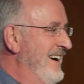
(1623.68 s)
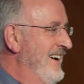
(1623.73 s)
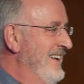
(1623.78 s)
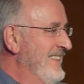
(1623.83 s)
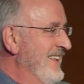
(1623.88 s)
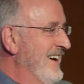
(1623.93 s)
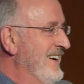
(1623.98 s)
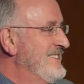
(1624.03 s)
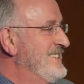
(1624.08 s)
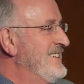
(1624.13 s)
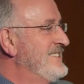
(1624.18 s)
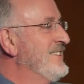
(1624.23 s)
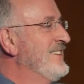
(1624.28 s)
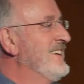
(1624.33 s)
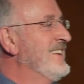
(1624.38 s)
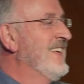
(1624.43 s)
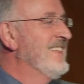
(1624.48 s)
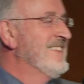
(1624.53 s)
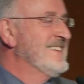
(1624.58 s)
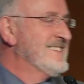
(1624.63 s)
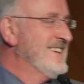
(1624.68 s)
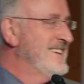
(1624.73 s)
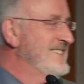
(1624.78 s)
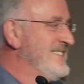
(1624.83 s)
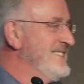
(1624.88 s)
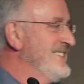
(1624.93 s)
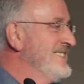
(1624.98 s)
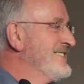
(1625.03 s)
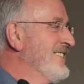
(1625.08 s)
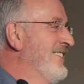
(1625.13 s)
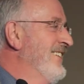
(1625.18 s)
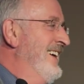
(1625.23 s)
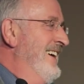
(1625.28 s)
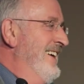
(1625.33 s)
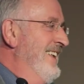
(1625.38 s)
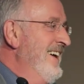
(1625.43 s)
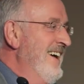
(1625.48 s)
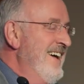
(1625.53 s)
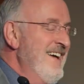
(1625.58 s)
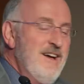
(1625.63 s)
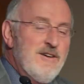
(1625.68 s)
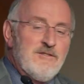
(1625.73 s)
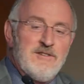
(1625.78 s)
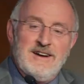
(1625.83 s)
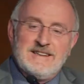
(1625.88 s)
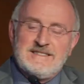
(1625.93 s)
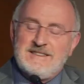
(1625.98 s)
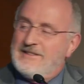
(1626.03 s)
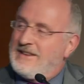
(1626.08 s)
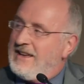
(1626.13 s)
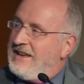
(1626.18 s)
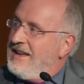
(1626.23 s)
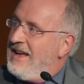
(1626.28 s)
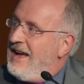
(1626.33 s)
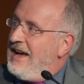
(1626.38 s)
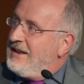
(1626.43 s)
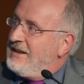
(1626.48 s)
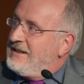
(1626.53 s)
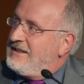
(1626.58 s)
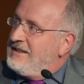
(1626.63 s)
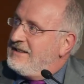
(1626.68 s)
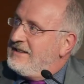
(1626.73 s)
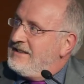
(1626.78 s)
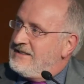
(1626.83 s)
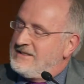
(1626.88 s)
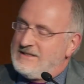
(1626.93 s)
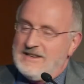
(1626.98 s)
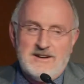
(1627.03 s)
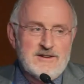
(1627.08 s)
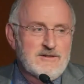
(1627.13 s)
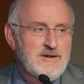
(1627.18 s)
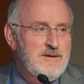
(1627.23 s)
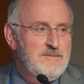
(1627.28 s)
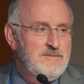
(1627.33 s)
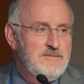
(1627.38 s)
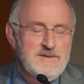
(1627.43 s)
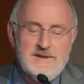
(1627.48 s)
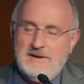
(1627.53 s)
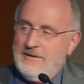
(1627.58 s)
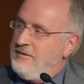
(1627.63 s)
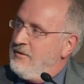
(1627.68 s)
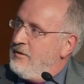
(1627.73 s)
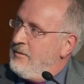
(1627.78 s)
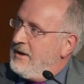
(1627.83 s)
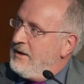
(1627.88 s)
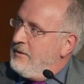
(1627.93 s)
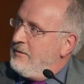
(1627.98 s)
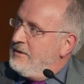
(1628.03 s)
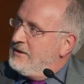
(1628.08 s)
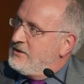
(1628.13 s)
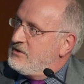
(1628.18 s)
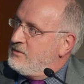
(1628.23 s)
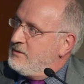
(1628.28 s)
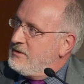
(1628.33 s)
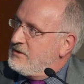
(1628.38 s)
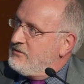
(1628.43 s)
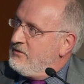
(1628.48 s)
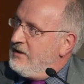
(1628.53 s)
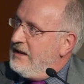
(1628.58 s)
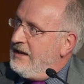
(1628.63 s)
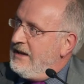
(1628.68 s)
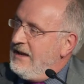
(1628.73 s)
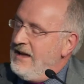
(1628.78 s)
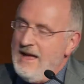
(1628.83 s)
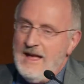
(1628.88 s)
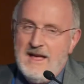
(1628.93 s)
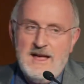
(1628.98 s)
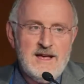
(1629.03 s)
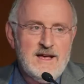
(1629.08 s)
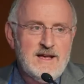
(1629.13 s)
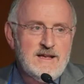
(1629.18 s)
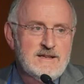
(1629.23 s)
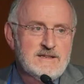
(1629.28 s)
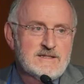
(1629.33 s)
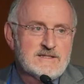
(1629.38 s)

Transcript: No, she's doing another session. Sorry, Hannah. Right, okay. Hannah did this diagram for me, which was really a